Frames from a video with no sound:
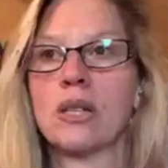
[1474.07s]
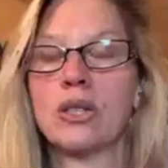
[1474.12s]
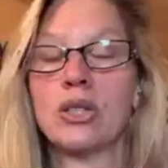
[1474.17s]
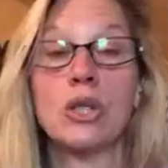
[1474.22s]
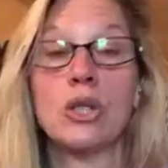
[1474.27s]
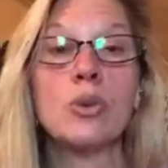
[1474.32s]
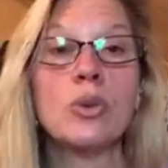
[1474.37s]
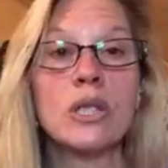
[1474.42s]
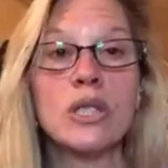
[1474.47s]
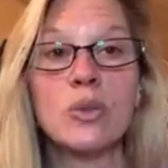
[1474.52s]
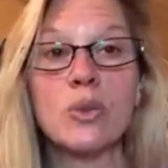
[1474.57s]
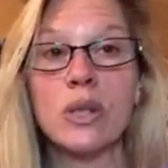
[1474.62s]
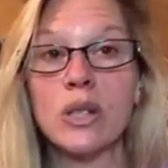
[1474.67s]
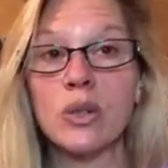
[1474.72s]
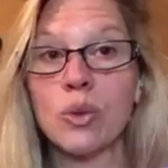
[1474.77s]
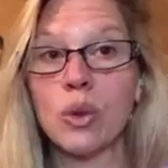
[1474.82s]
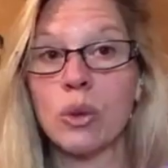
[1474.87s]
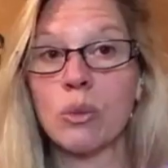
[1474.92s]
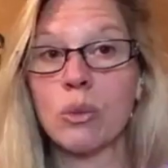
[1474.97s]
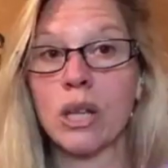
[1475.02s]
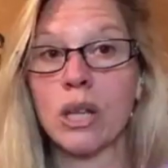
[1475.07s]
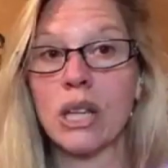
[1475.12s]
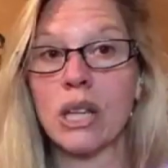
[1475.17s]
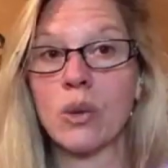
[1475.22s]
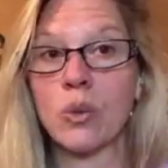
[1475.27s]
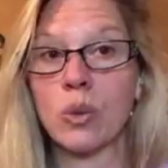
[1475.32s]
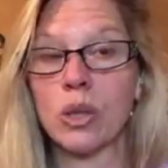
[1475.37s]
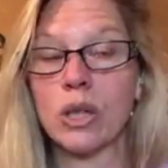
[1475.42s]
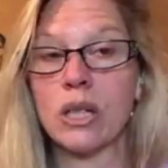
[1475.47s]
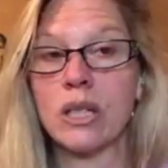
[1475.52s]
do as we normally
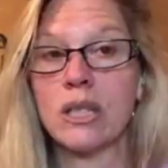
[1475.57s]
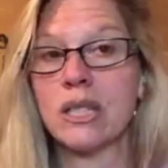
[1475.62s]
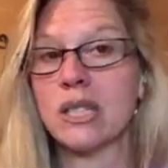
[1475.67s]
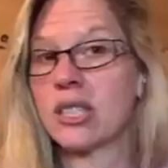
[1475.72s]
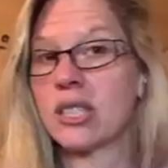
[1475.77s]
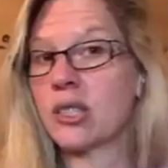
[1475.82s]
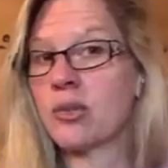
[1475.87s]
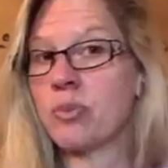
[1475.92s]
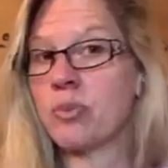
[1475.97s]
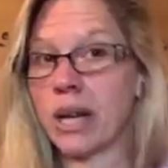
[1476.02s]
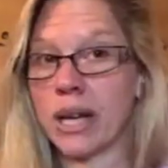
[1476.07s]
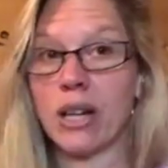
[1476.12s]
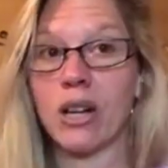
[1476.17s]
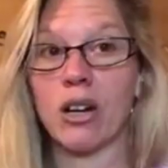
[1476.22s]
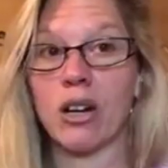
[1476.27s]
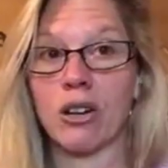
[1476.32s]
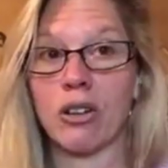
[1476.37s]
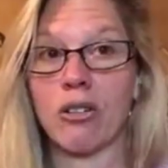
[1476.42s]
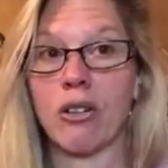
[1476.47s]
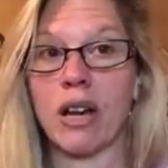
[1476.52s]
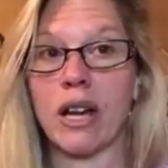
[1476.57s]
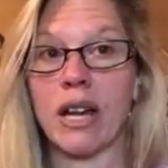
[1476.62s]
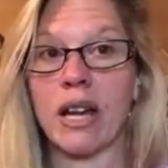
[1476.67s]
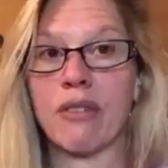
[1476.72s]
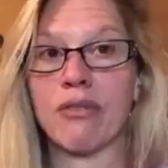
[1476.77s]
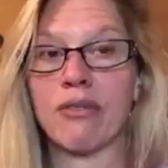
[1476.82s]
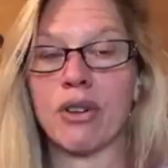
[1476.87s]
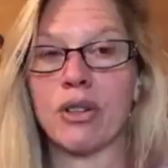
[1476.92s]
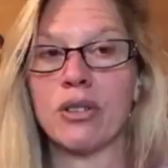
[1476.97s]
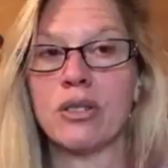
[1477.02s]
would despite our great
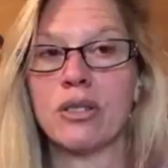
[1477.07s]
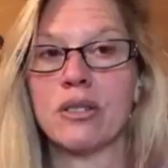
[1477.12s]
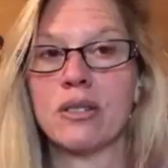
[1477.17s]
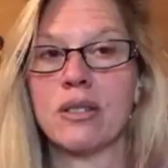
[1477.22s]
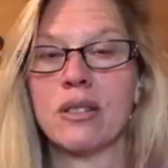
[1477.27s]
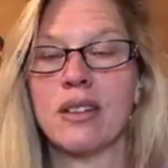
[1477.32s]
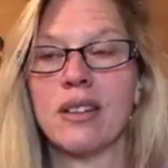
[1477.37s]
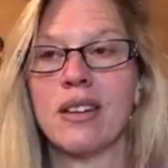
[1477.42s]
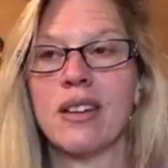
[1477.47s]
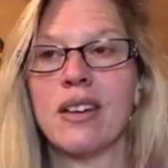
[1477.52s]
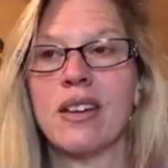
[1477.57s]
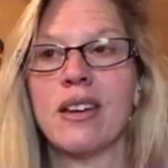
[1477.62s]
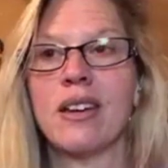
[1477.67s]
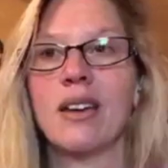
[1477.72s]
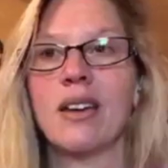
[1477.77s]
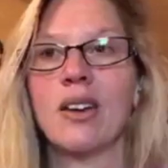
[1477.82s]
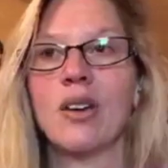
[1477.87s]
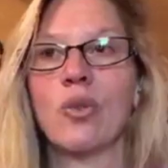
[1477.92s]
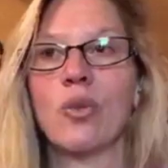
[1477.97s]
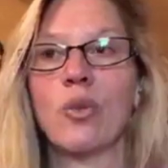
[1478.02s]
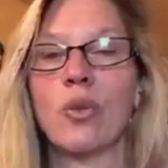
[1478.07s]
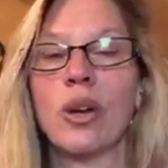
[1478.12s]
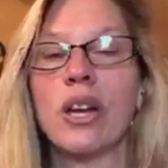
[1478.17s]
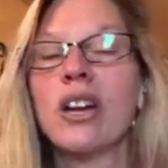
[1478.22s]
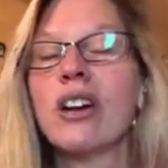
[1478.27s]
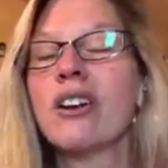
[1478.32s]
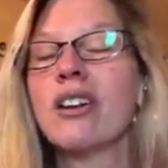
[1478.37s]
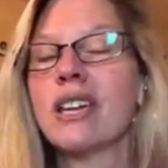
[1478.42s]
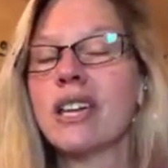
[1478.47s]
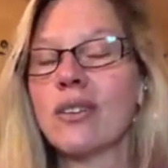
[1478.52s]
efforts,
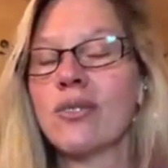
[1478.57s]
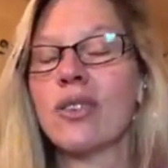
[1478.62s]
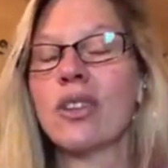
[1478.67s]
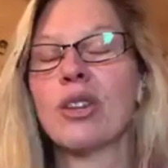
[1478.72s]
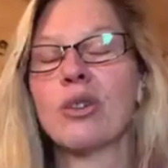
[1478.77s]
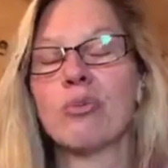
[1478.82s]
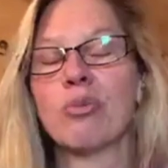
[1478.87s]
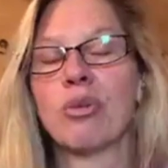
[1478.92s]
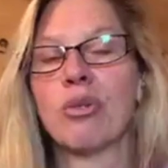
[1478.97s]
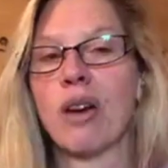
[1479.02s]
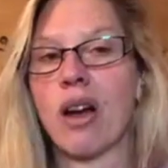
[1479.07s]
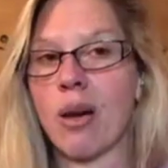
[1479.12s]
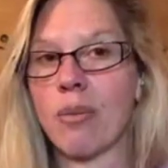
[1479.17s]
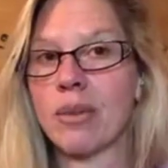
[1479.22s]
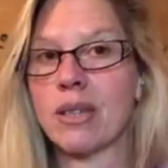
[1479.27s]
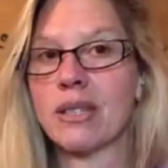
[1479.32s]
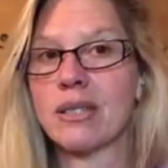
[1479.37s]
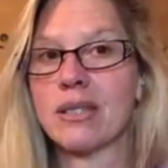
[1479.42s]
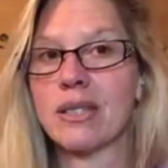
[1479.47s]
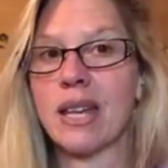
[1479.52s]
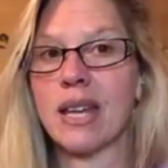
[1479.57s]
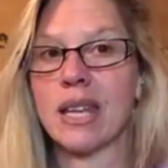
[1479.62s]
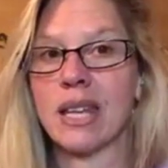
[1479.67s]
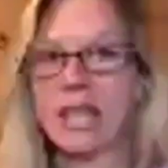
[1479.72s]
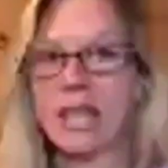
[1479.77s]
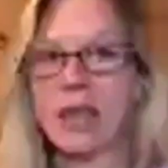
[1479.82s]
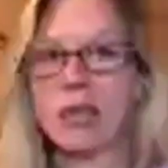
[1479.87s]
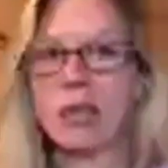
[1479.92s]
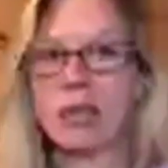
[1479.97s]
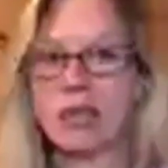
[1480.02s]
we are given the promise that
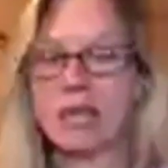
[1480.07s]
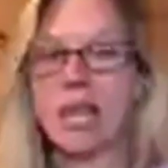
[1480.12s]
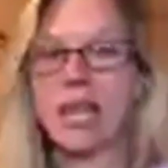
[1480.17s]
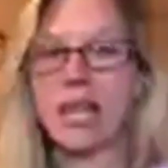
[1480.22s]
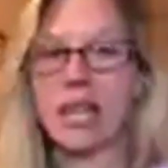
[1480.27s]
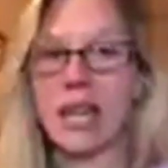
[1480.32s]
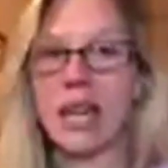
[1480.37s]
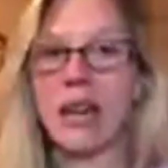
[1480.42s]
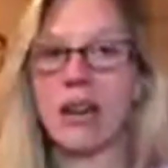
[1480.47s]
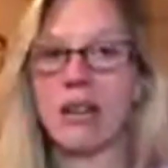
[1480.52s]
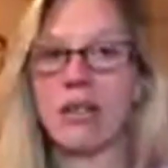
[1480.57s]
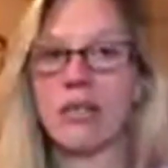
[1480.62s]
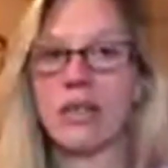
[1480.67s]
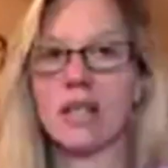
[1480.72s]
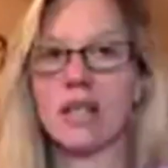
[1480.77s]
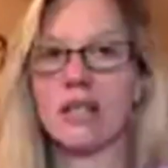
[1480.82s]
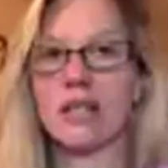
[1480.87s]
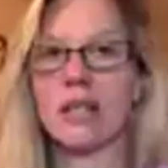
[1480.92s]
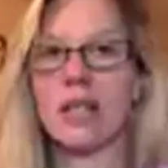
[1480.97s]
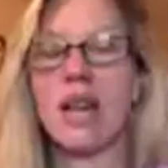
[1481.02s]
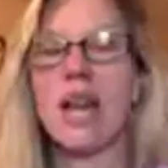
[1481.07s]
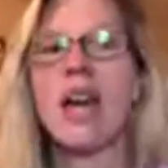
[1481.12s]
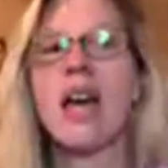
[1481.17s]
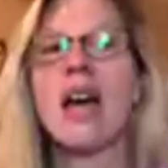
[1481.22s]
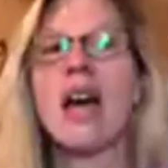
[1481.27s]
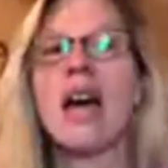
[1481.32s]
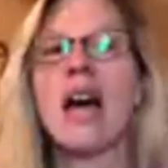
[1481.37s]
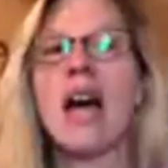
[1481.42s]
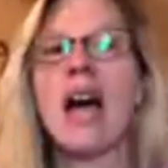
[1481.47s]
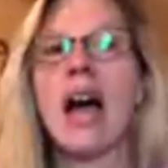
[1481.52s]
he will take care of us.
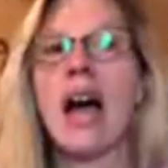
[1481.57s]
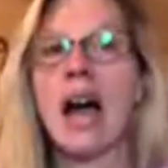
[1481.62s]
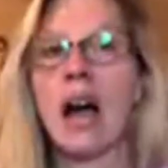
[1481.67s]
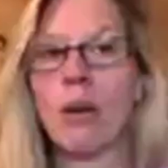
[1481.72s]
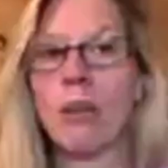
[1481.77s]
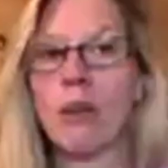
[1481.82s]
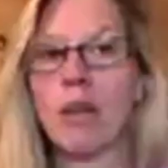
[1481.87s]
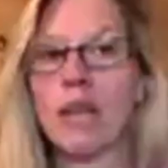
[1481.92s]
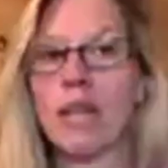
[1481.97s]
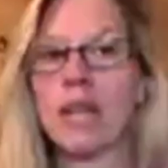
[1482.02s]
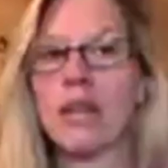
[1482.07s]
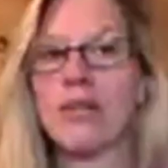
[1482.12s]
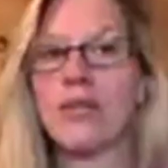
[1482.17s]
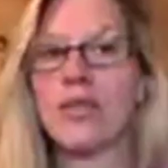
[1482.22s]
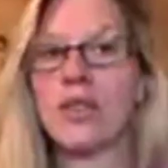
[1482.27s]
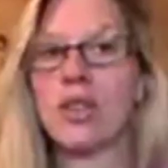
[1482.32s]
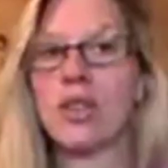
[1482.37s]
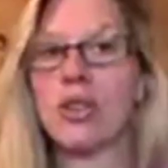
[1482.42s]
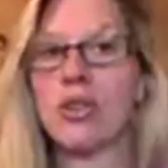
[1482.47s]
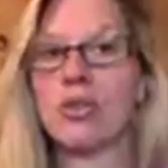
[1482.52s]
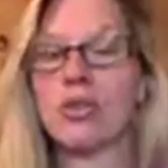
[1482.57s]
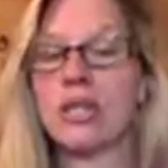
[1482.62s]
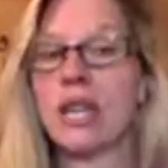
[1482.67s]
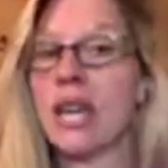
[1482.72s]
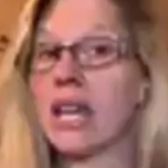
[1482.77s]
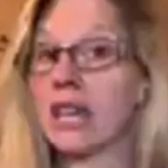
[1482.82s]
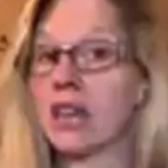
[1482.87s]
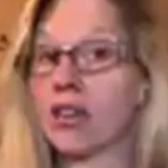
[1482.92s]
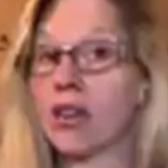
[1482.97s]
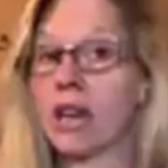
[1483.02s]
How many of you
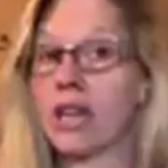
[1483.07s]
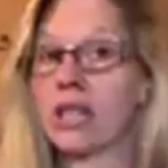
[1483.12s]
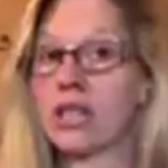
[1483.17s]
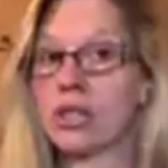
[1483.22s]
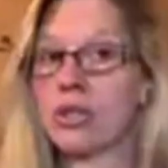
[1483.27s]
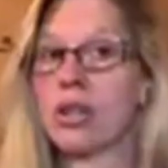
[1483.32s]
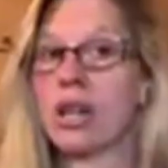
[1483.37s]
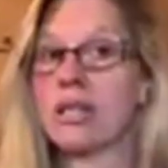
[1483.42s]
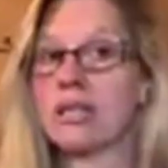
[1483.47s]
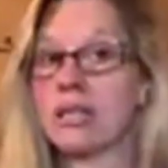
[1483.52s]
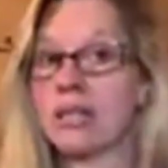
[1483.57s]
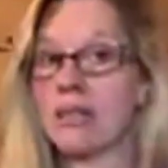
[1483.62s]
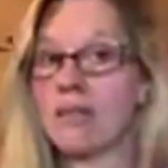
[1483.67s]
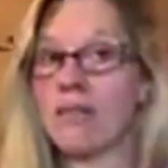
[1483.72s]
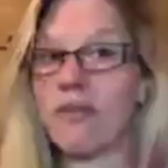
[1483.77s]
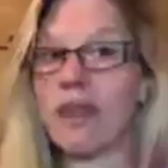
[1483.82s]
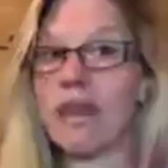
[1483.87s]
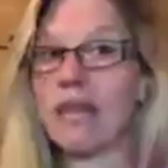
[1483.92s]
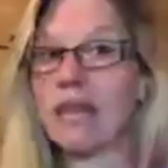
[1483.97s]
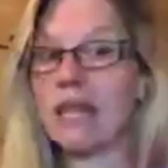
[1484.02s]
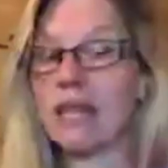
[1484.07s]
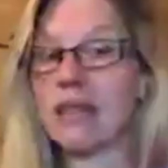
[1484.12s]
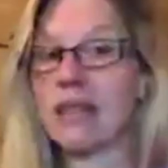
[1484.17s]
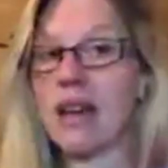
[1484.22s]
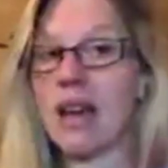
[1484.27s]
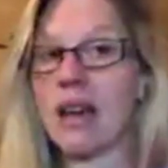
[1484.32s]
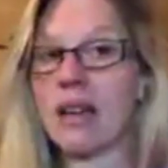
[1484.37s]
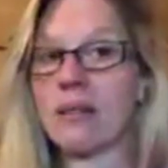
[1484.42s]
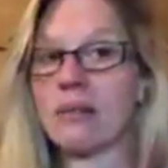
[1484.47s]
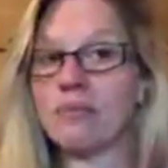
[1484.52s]
take great trust and faith in
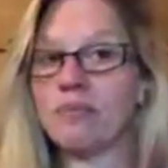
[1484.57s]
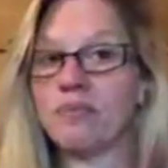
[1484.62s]
that?